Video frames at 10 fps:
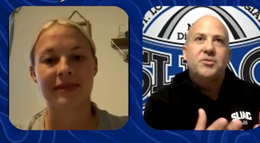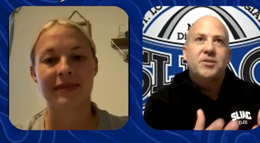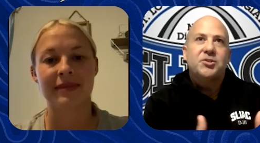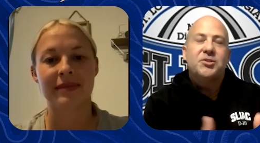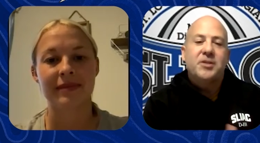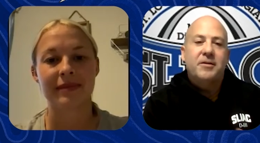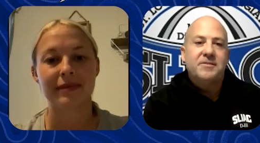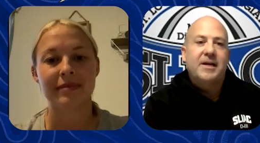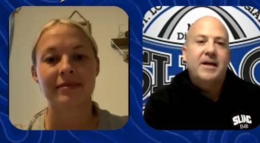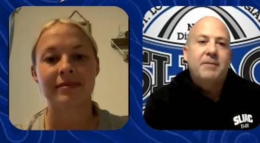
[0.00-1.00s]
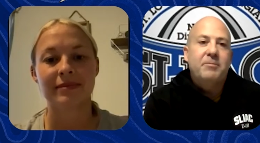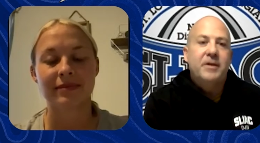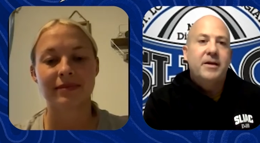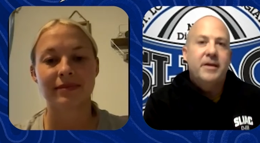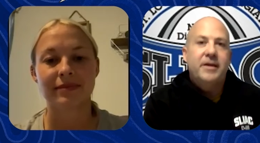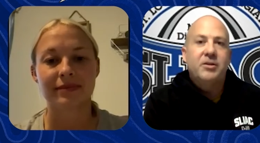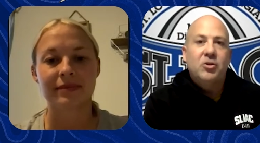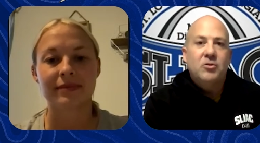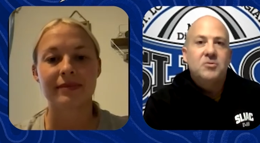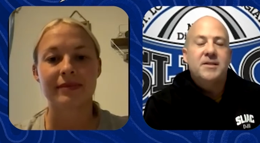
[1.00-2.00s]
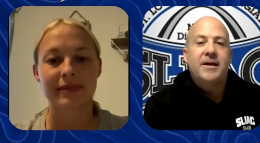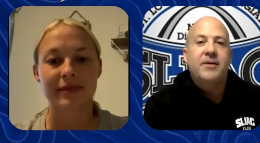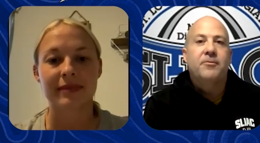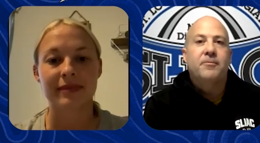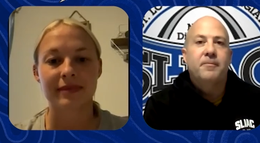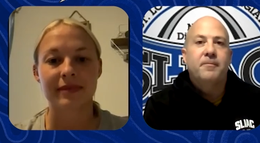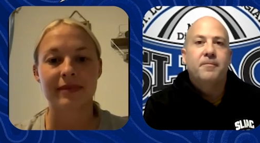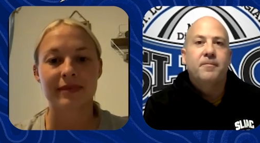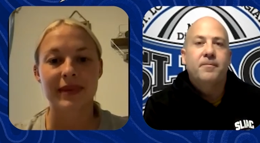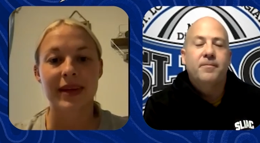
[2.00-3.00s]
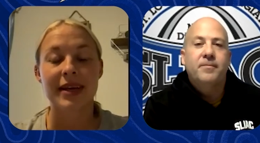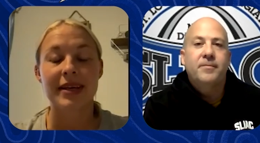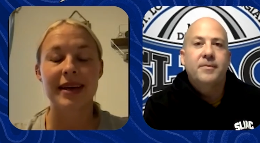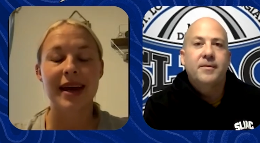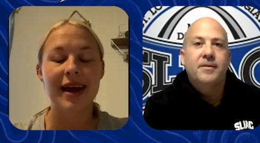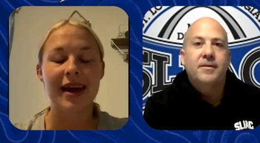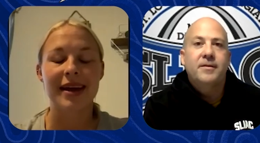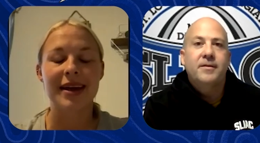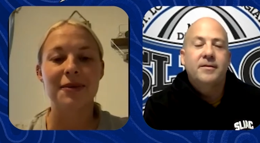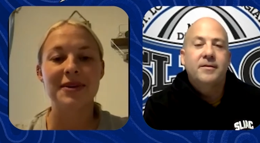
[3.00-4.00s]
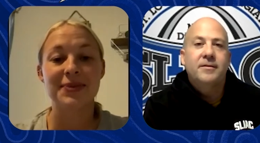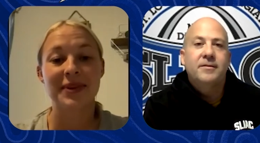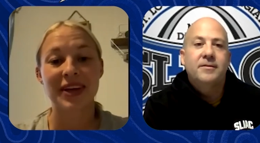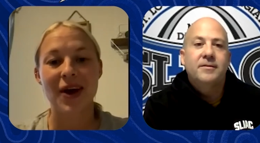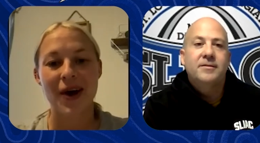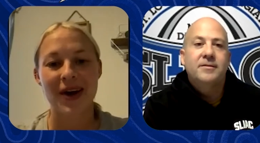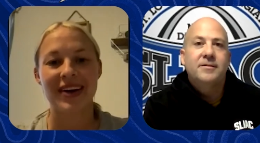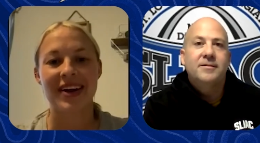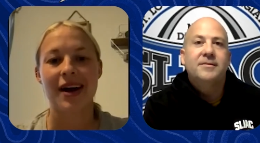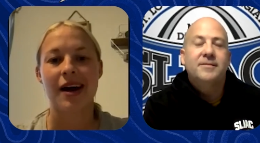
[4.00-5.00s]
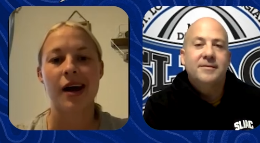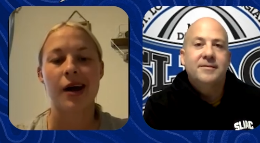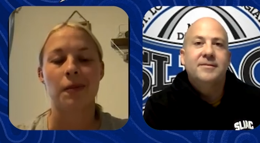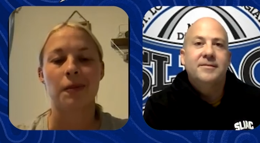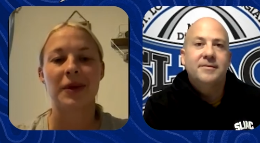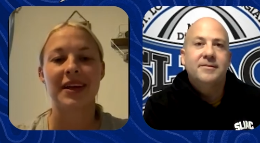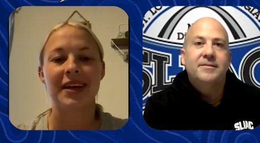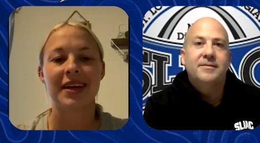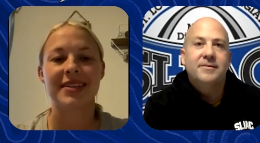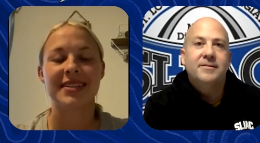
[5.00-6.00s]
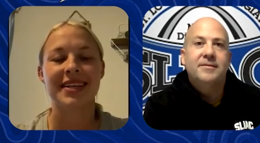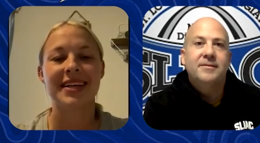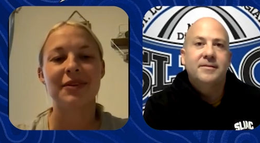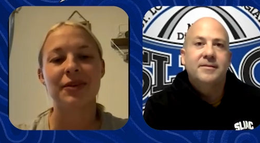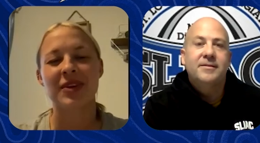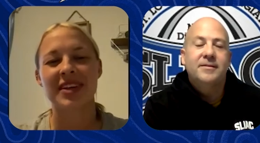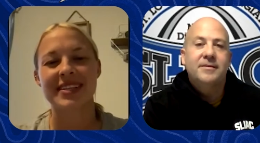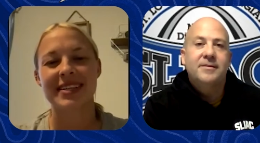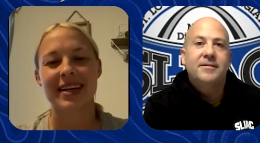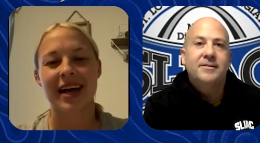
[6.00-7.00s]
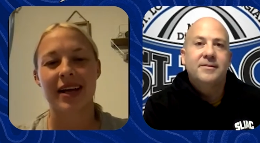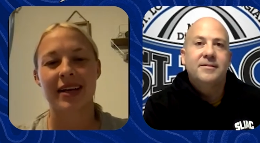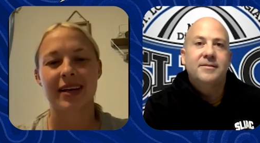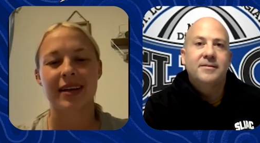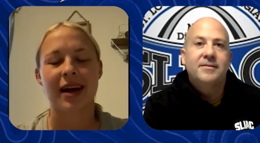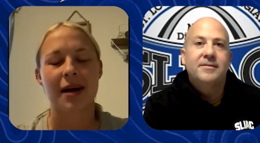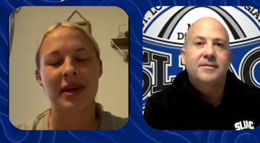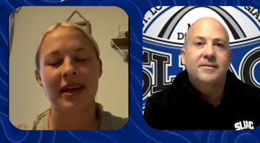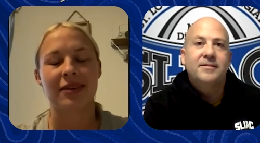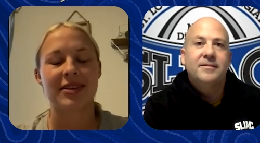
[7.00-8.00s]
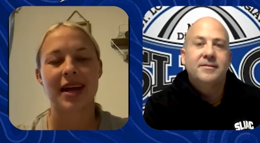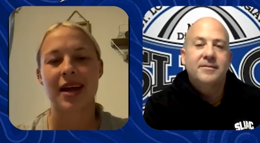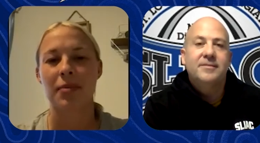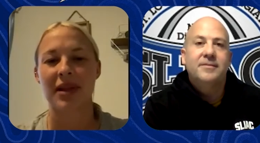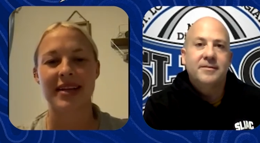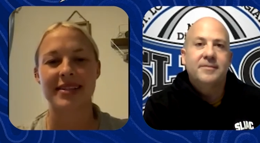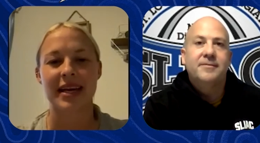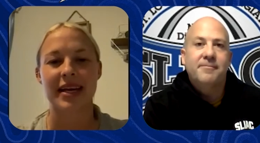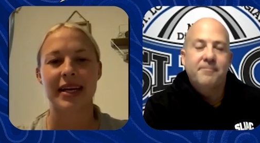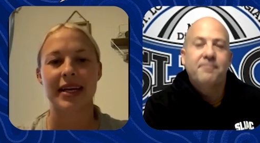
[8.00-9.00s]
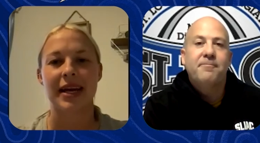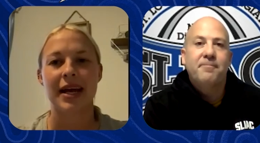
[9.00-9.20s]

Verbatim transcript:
Speaker 1: such a tough time in closing down?
Speaker 2: Yeah, it was really hard. Um, we didn't even really see it kind coming. it was kind of blindsided.